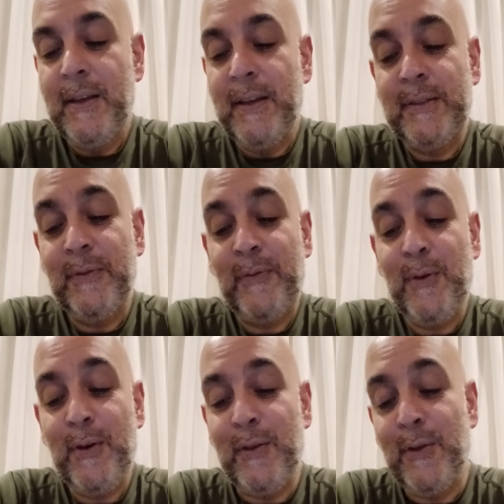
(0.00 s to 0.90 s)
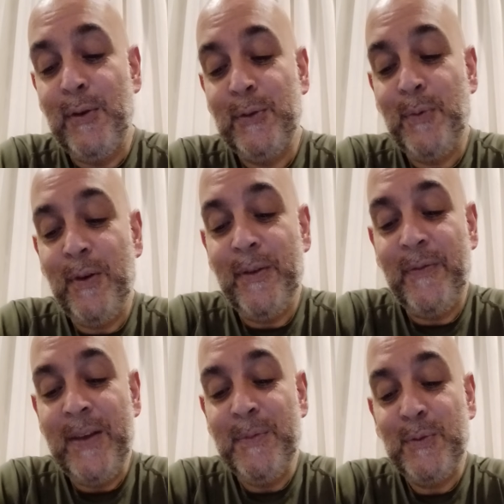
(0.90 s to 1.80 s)
It's a fraud. Those were the
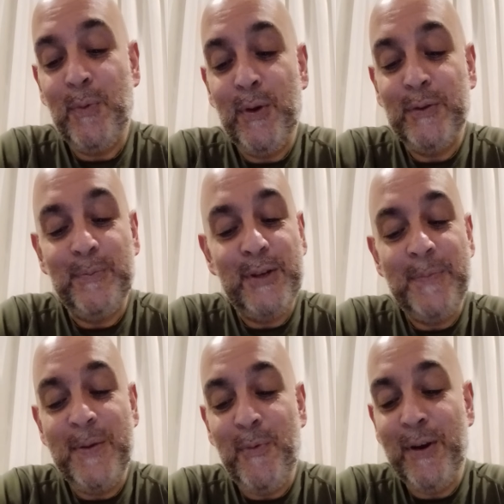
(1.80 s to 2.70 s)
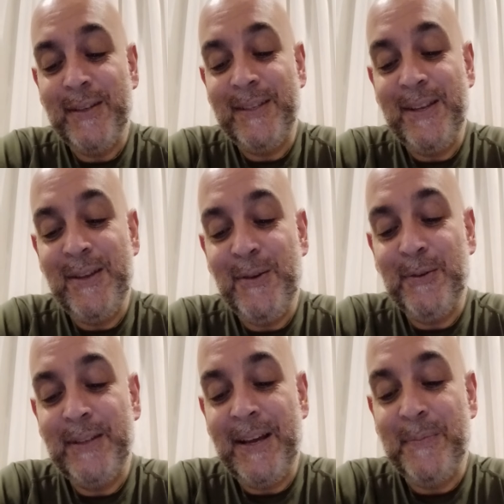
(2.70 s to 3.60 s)
famous words from JP Morgan
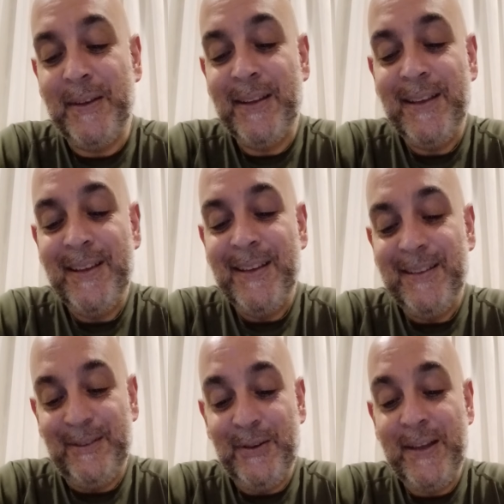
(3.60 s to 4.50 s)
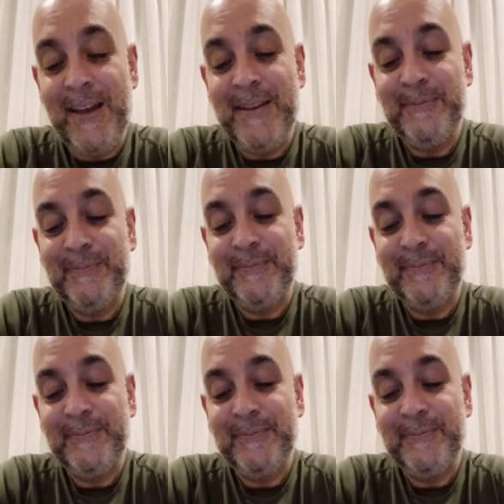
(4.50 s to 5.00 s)
CEO Diamond. Okay?